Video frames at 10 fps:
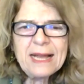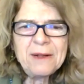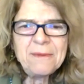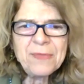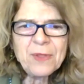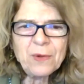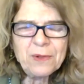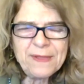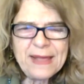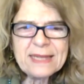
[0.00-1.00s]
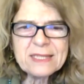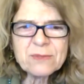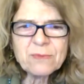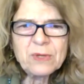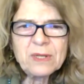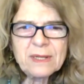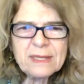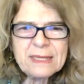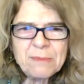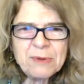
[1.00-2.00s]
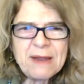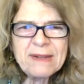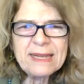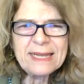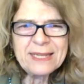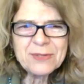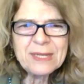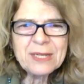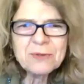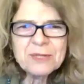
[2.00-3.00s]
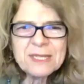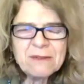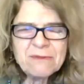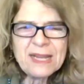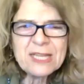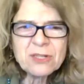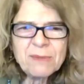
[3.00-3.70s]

All that will temporarily lead to an increase in inflation,